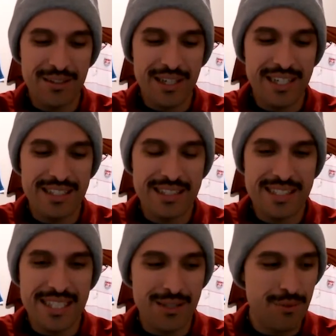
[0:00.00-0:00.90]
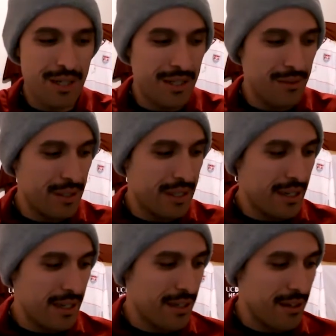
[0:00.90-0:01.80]
ahead and see what we
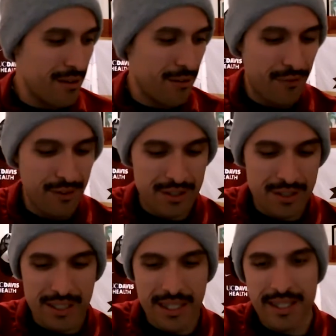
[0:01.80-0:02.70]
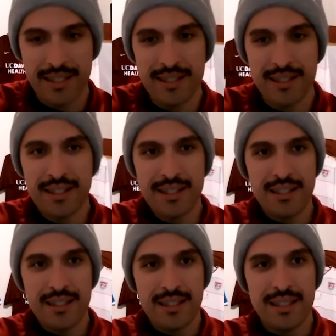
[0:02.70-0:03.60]
got here. First thing
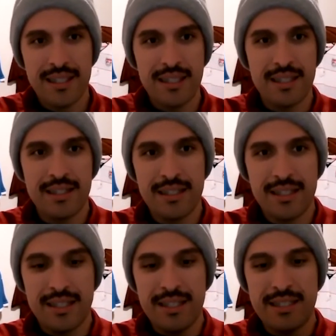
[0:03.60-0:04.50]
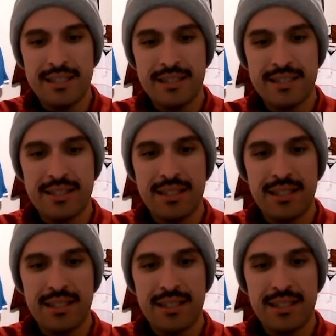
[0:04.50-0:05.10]
is